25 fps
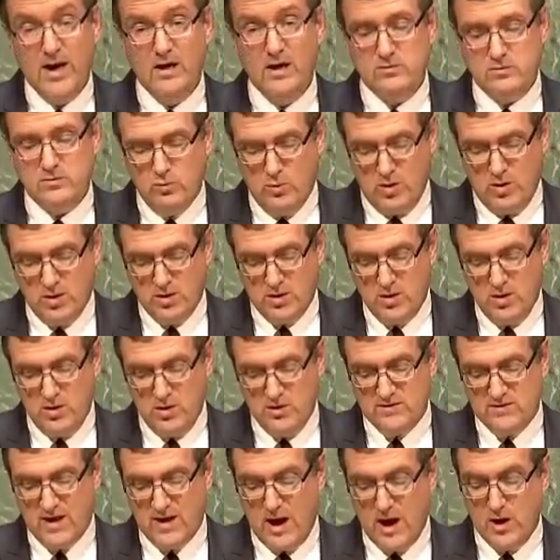Health
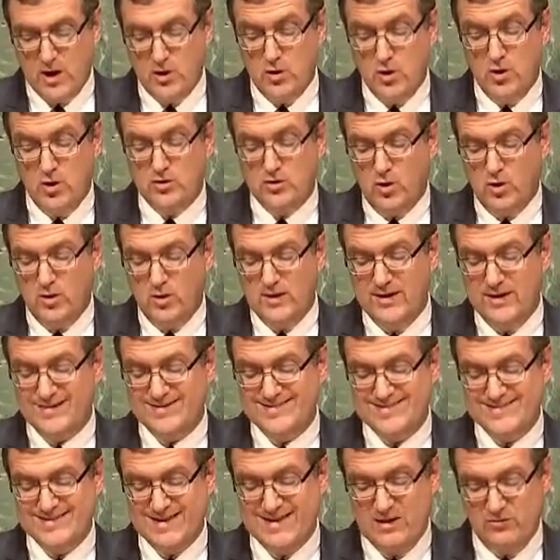workers are not only
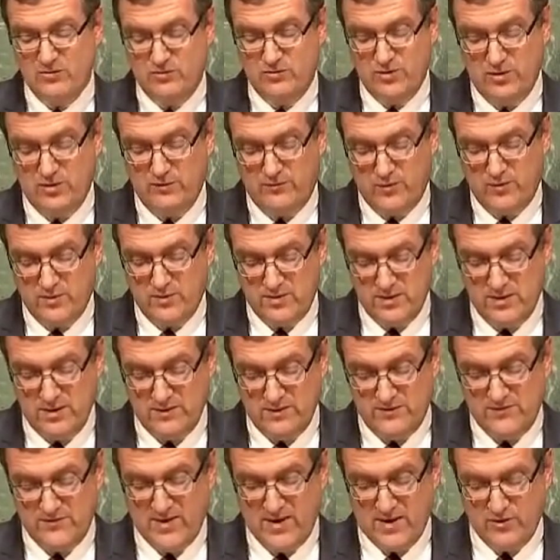essential for
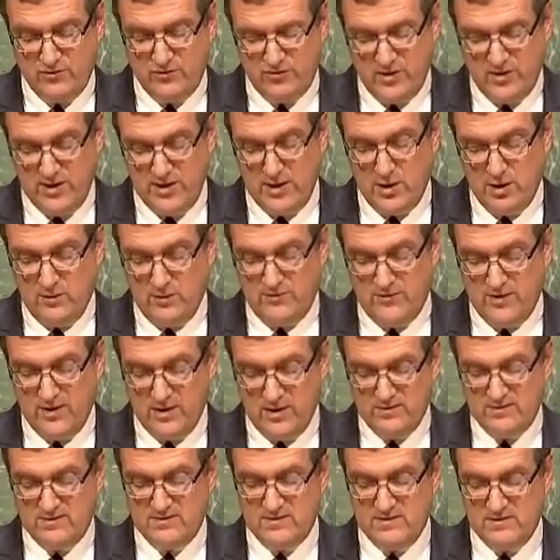the functioning of
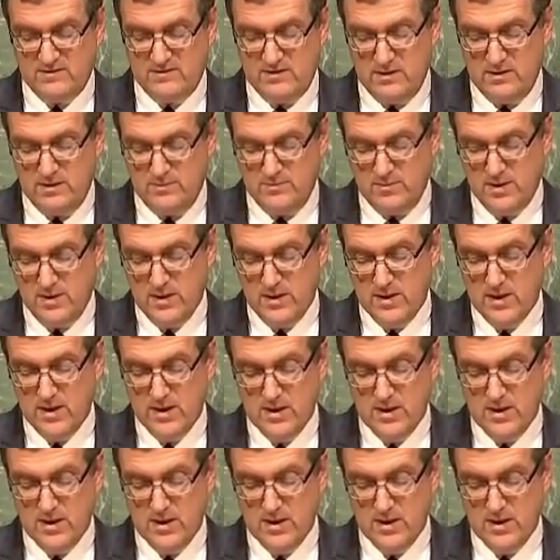health system,